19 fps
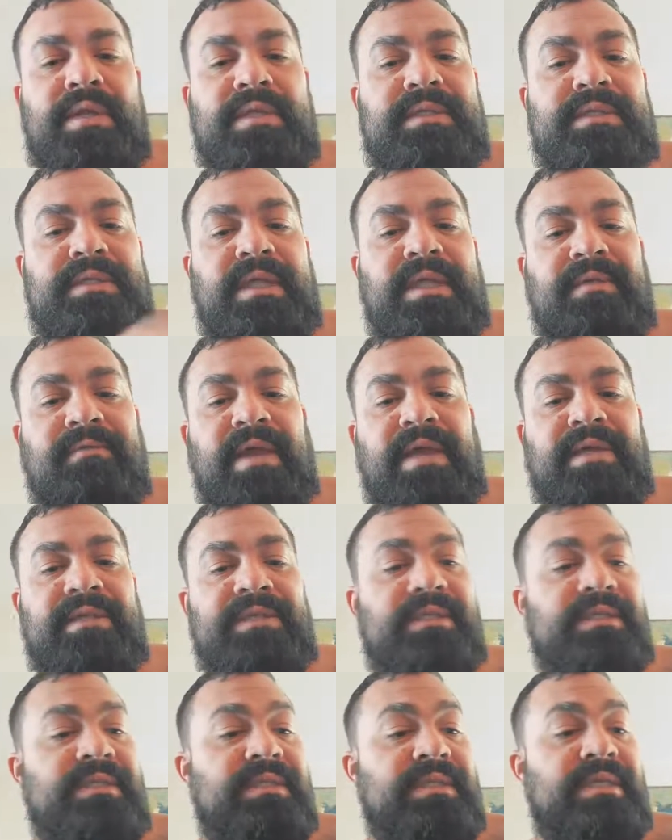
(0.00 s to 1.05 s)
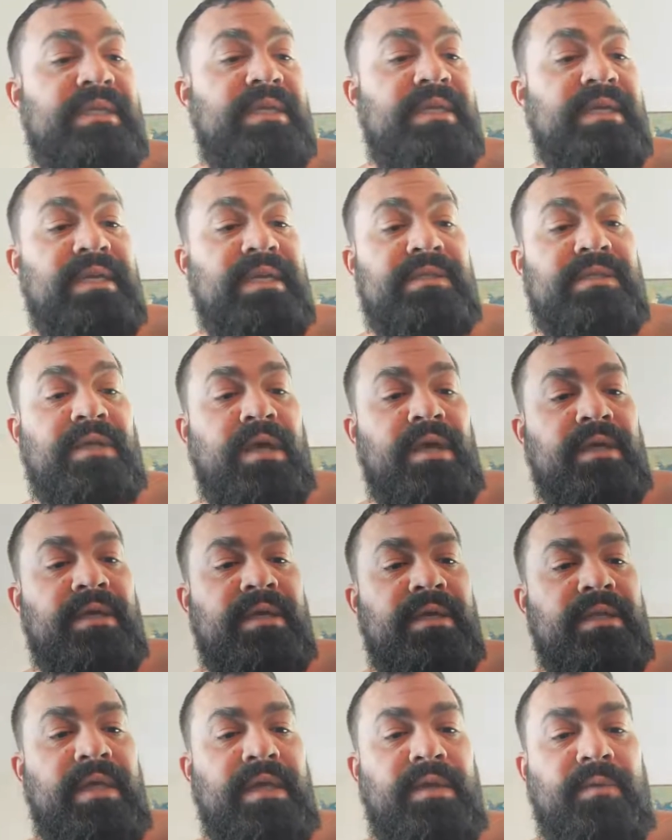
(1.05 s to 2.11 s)
instead of actually sitting and talking
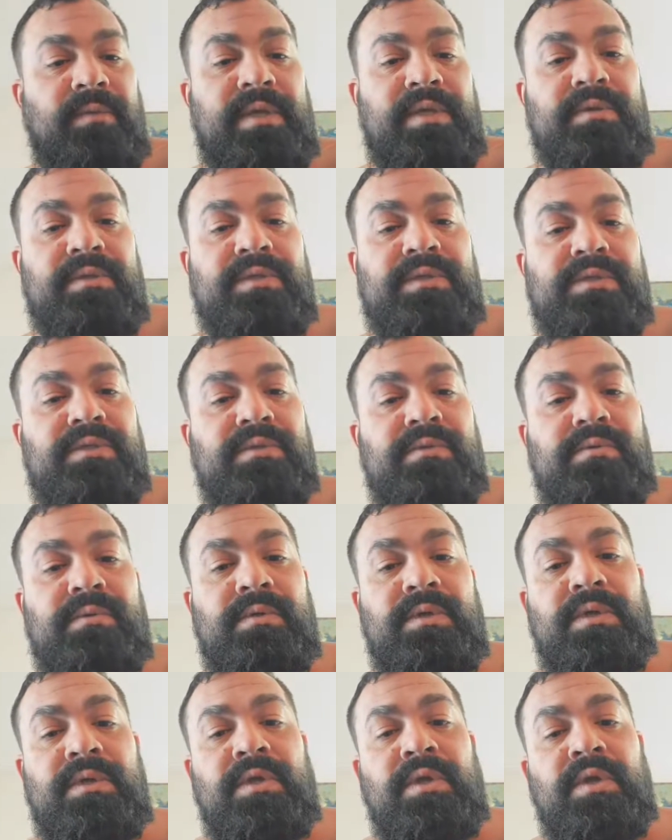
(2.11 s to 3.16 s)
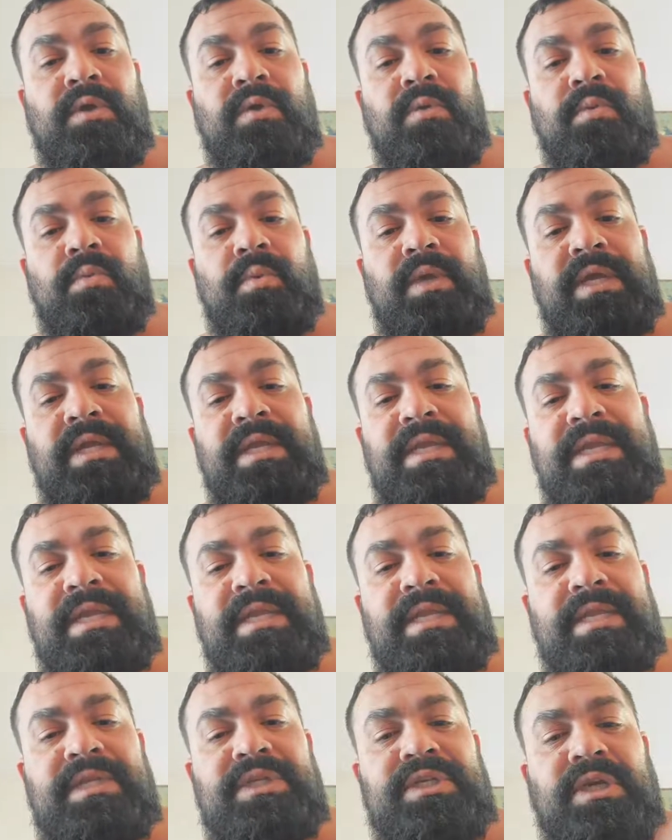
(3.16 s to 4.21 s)
like we used to. We need
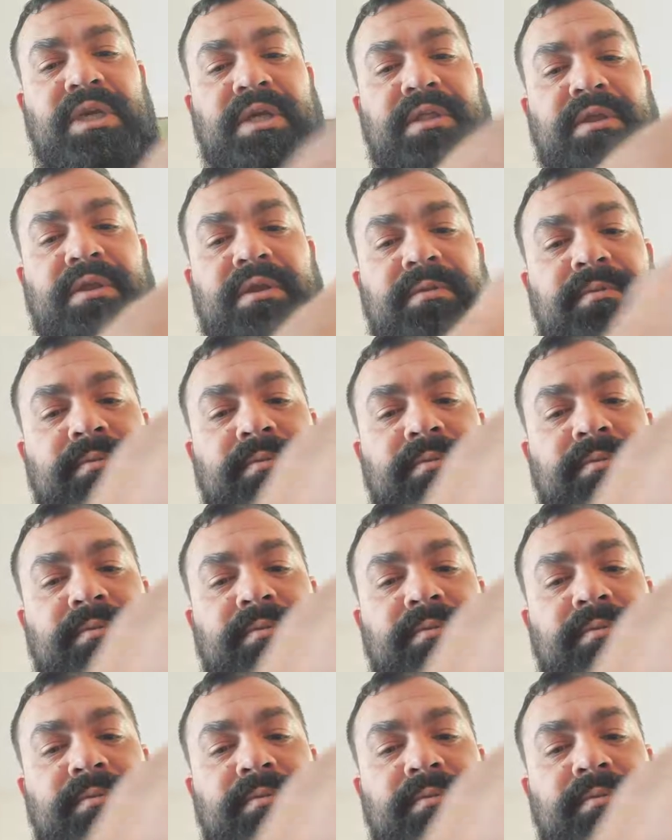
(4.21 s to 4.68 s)
each other